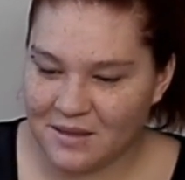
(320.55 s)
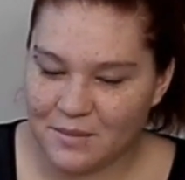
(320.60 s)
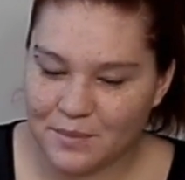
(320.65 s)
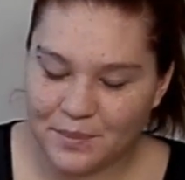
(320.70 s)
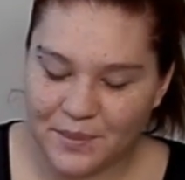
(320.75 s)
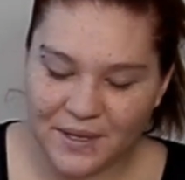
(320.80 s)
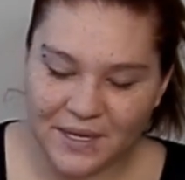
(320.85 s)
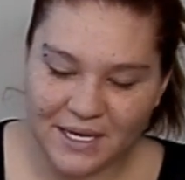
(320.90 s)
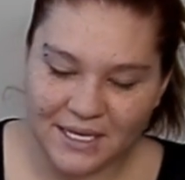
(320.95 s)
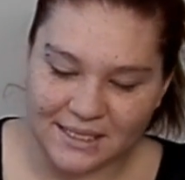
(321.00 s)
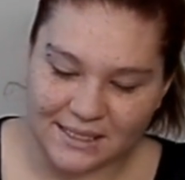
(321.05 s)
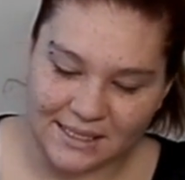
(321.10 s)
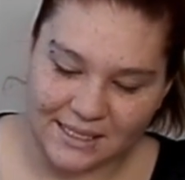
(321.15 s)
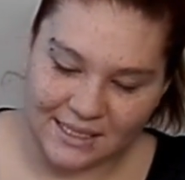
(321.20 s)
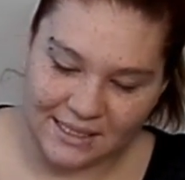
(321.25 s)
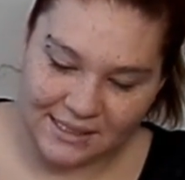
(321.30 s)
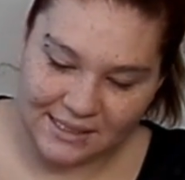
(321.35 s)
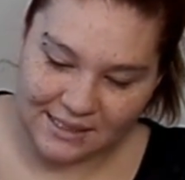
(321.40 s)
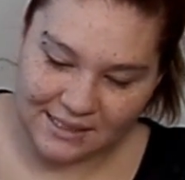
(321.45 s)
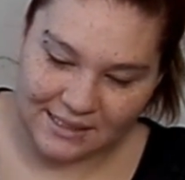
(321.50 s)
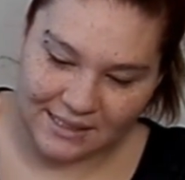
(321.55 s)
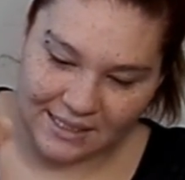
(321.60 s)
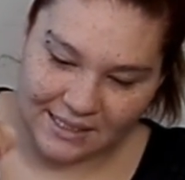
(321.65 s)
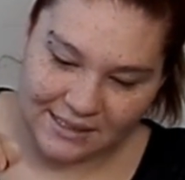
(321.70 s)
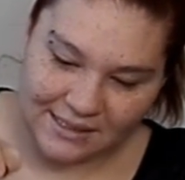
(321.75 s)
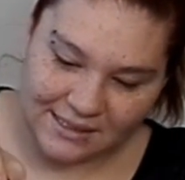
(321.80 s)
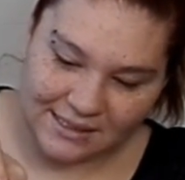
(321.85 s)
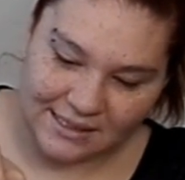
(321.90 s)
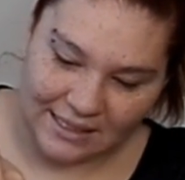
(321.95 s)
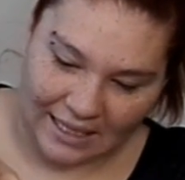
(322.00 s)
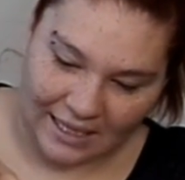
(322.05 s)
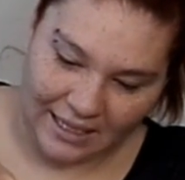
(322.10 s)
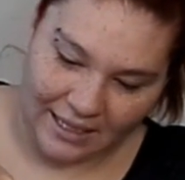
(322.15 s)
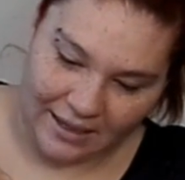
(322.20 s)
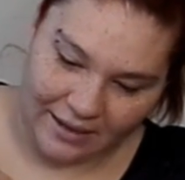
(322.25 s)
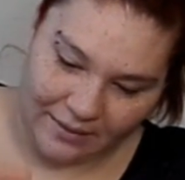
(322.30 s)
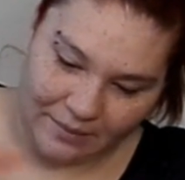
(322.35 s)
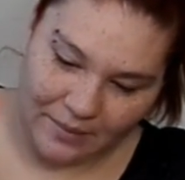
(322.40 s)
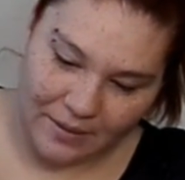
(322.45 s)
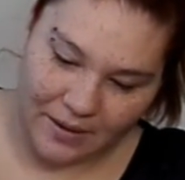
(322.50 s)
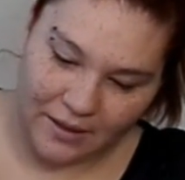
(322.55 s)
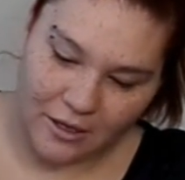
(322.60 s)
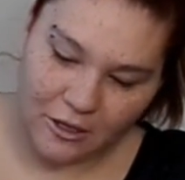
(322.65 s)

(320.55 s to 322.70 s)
But yes, this is it set up.